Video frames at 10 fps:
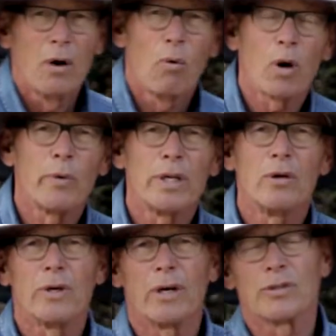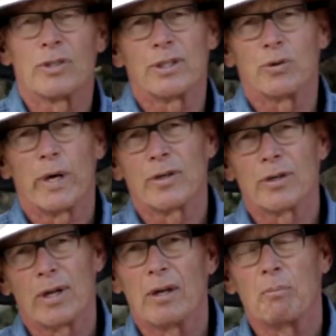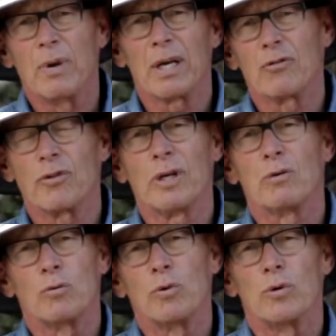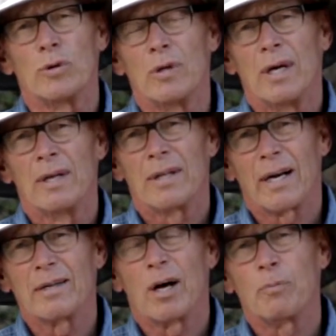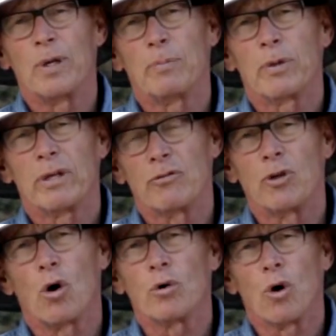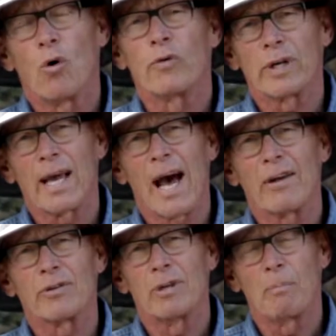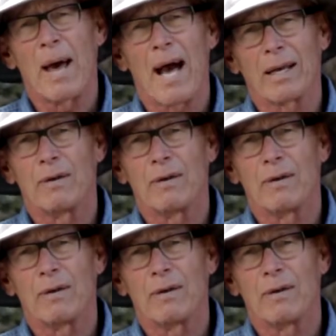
what do we do in those situations? And the biggest single rule that I tell people is don't overcast in the back.